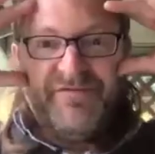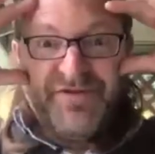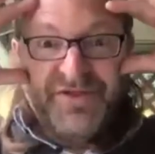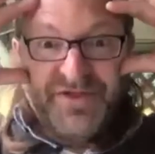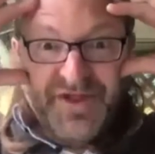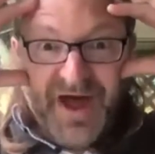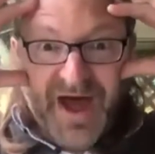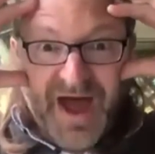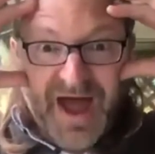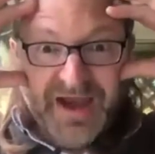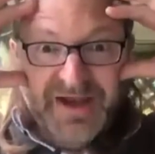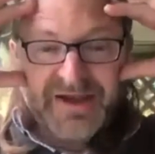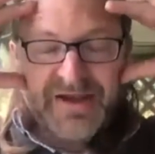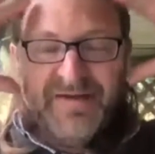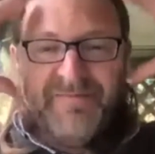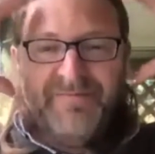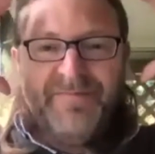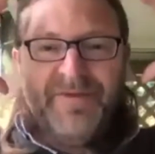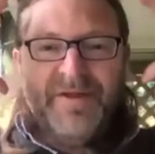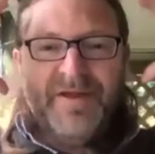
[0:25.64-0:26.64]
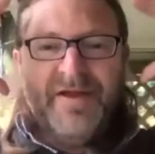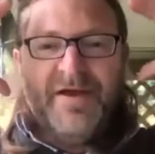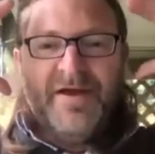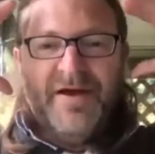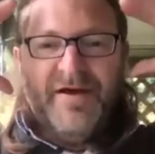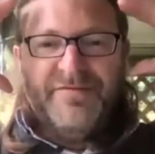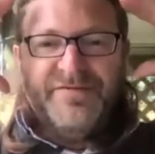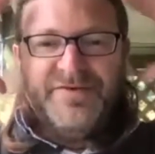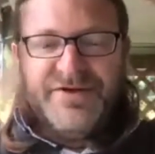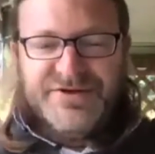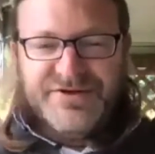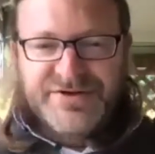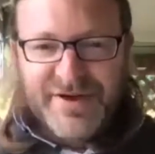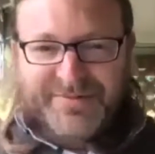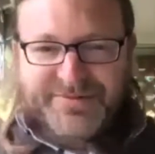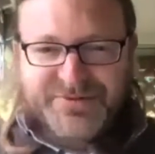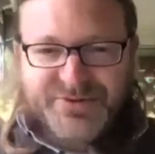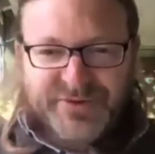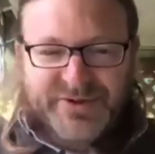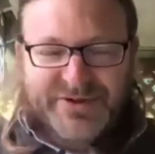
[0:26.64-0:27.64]
thought, of
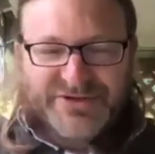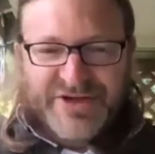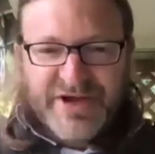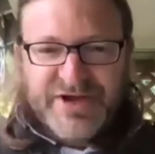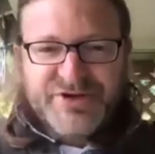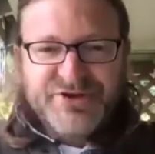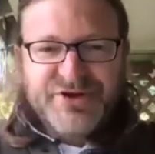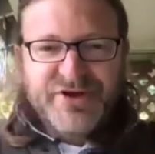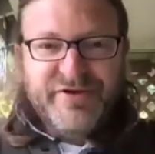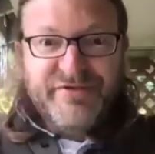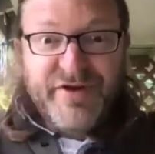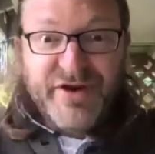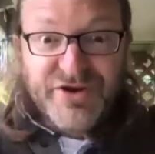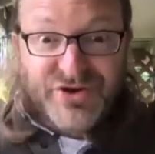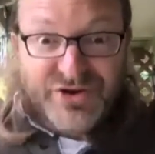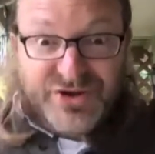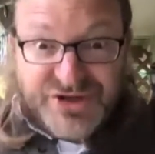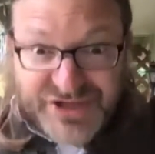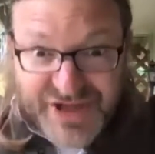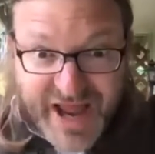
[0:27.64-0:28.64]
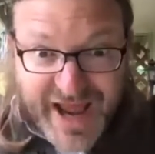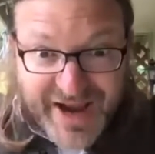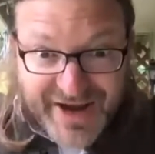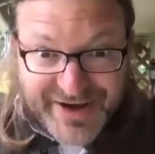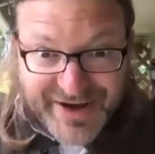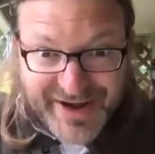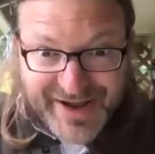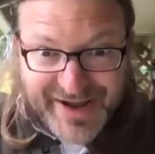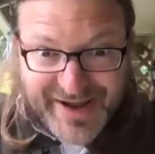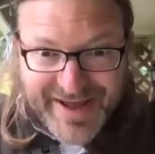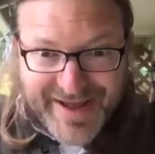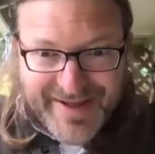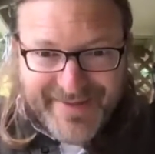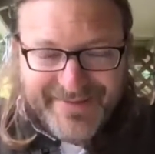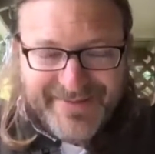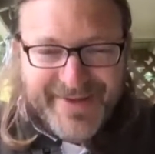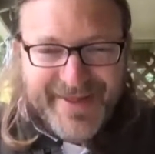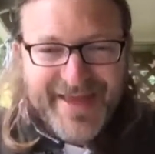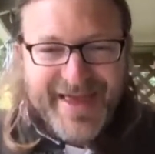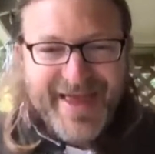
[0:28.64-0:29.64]
conceptualization, of understanding.
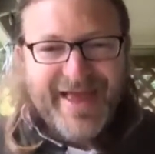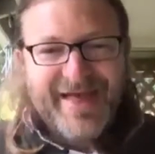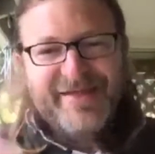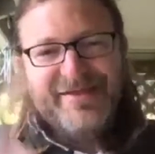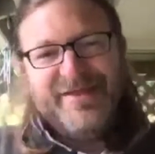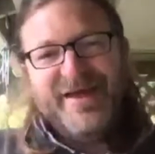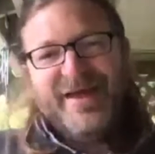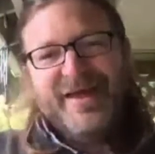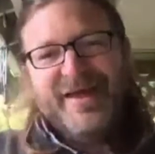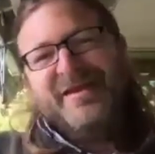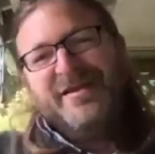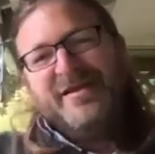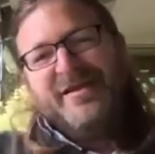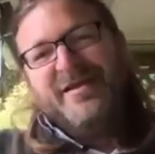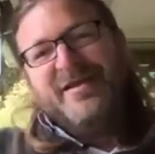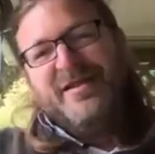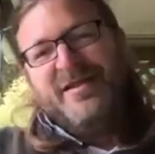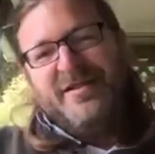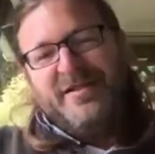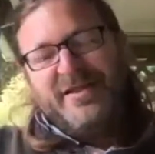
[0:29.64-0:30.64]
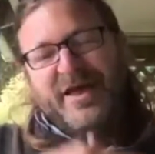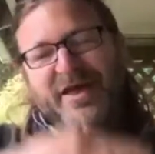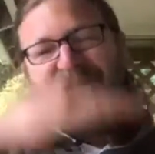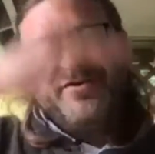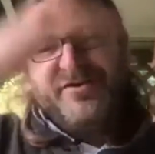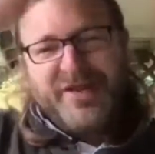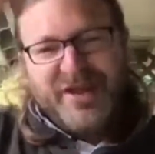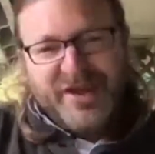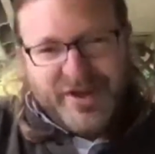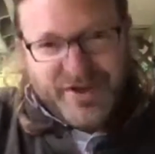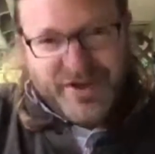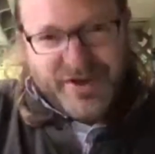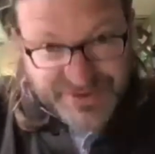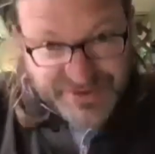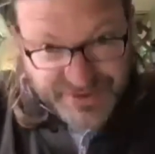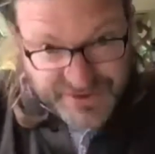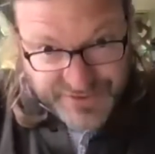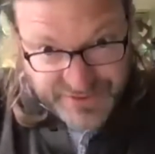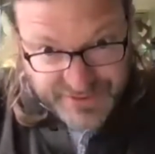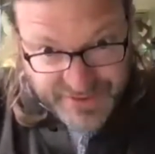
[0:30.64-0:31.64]
And then later they go
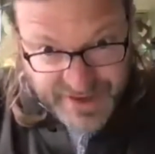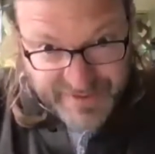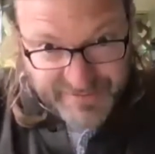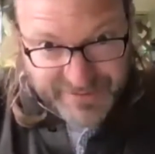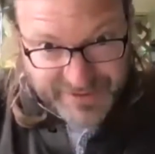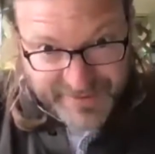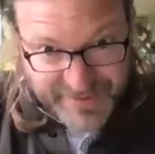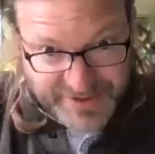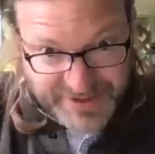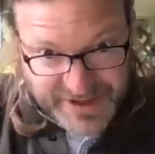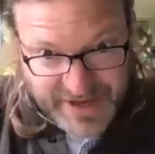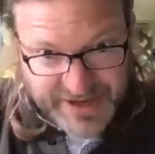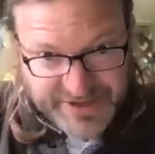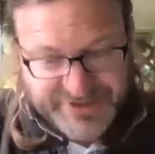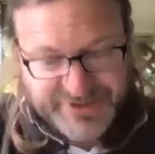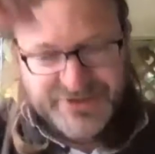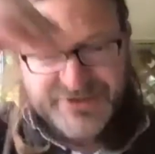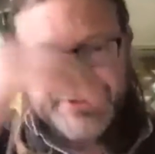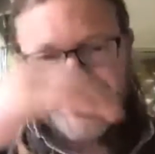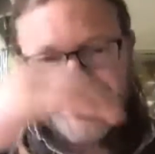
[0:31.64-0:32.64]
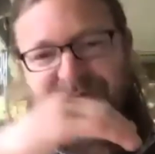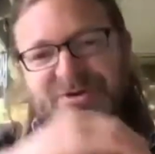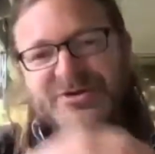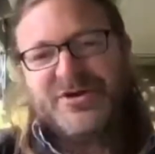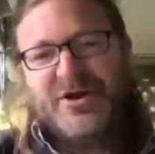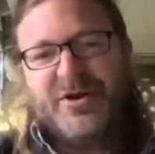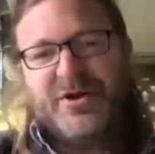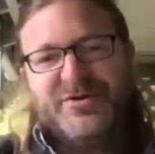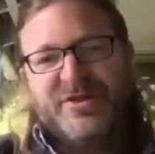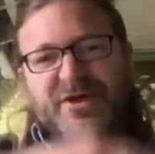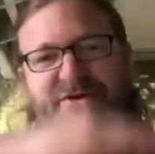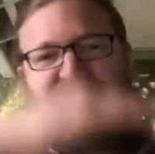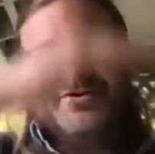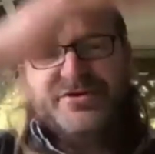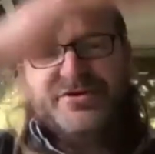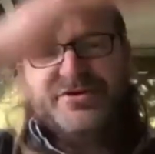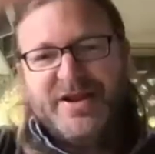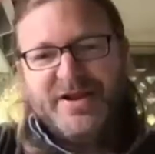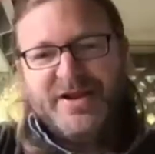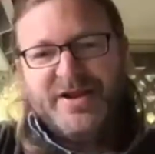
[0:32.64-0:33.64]
to implementation. So we start with
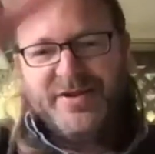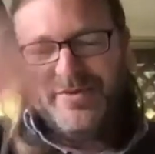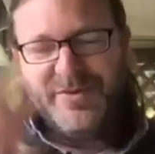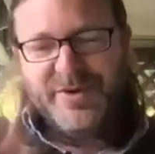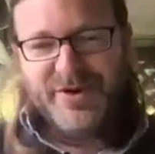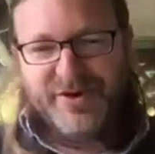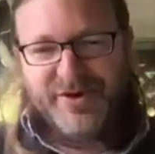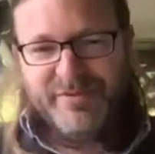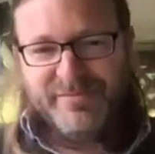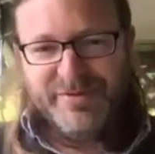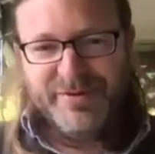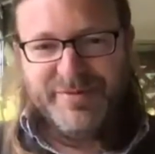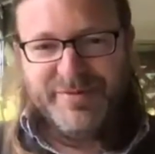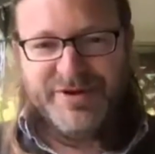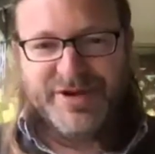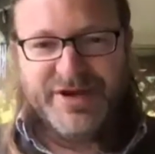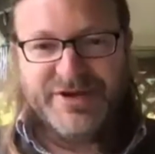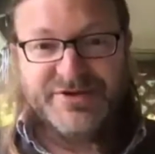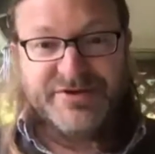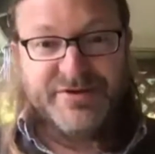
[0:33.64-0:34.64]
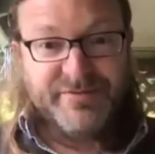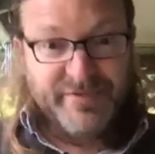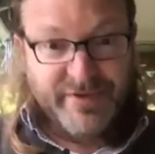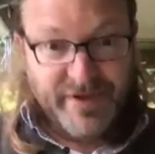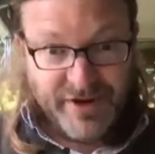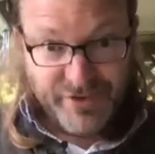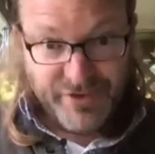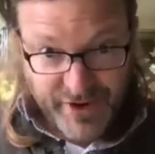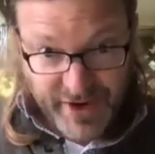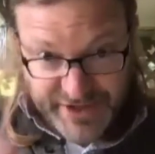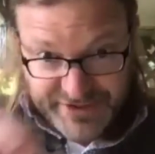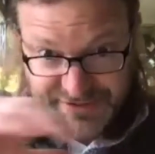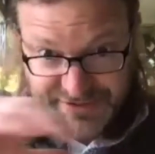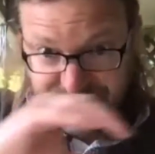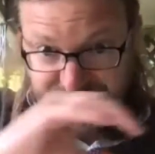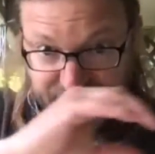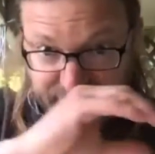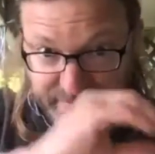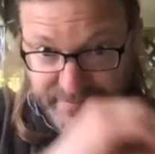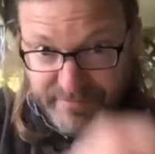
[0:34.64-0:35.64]
understanding, then we go to implementation across
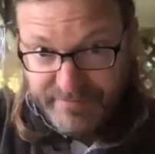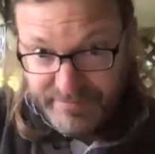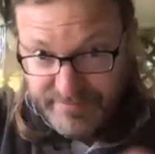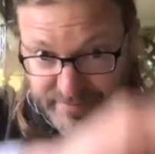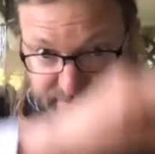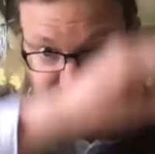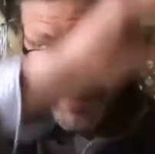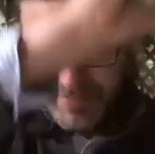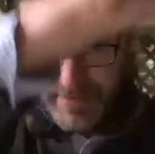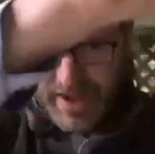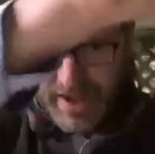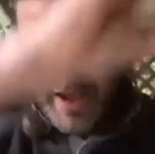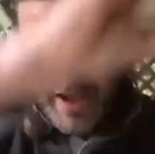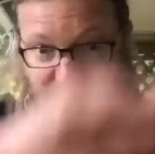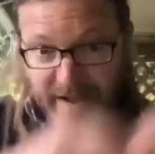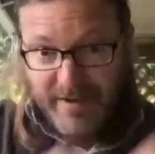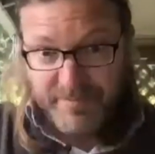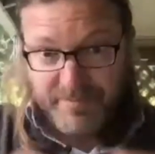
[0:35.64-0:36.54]
A,